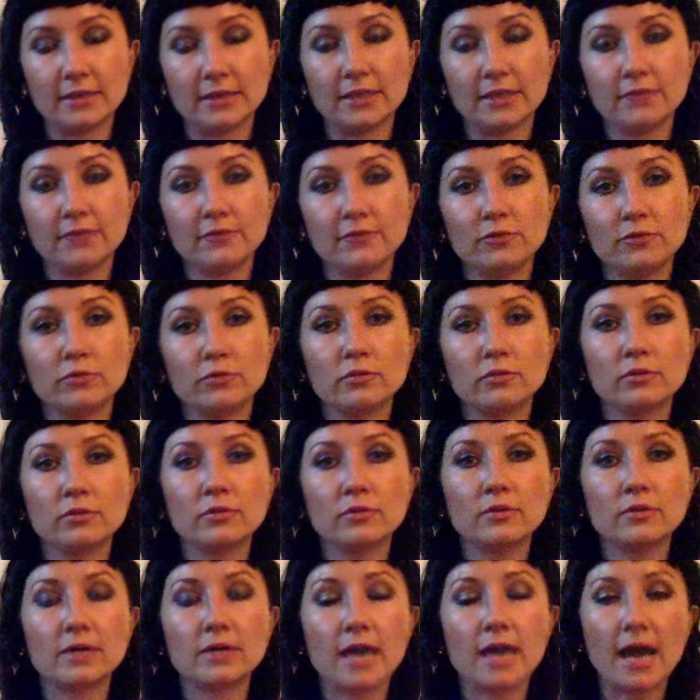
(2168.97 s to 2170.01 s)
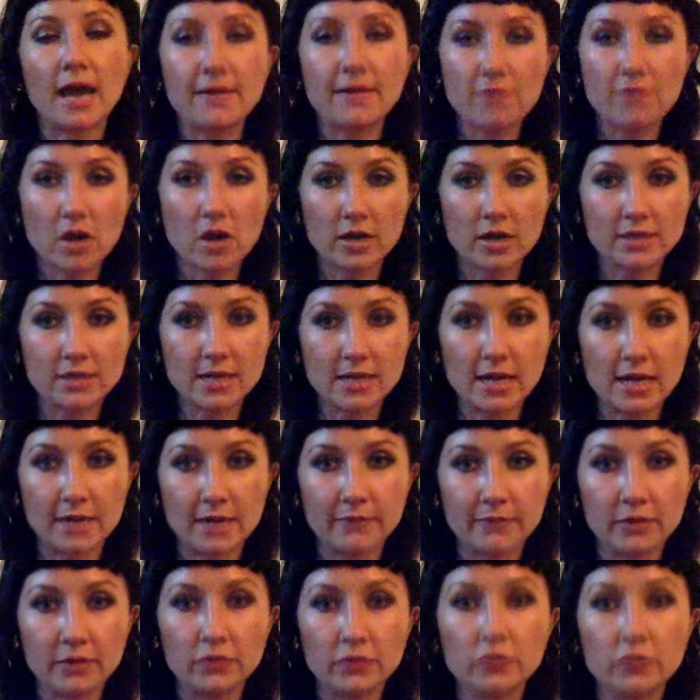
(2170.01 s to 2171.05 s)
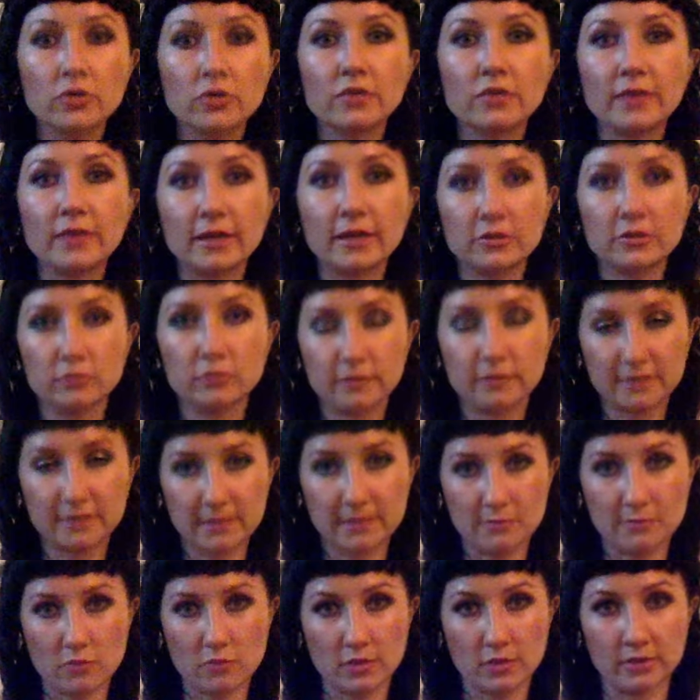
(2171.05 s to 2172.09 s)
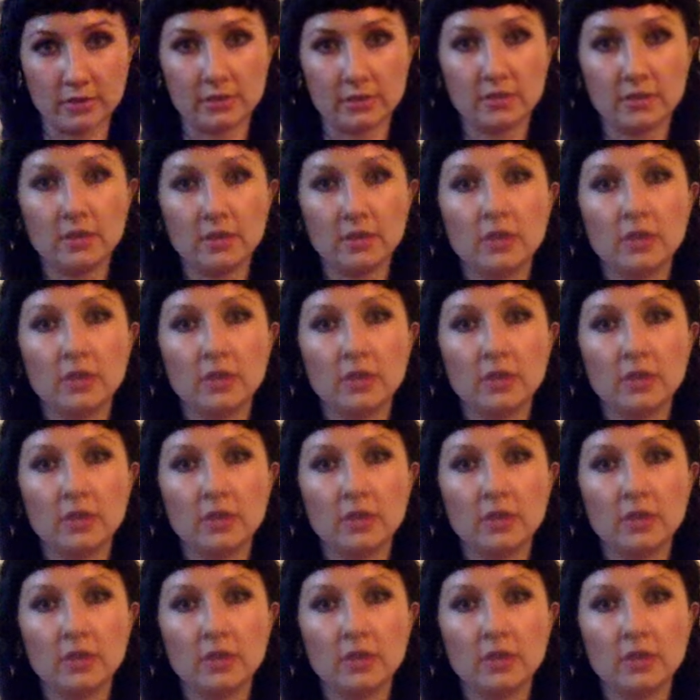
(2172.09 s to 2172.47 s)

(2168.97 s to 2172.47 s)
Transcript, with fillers: if you have hard time that you connect with someone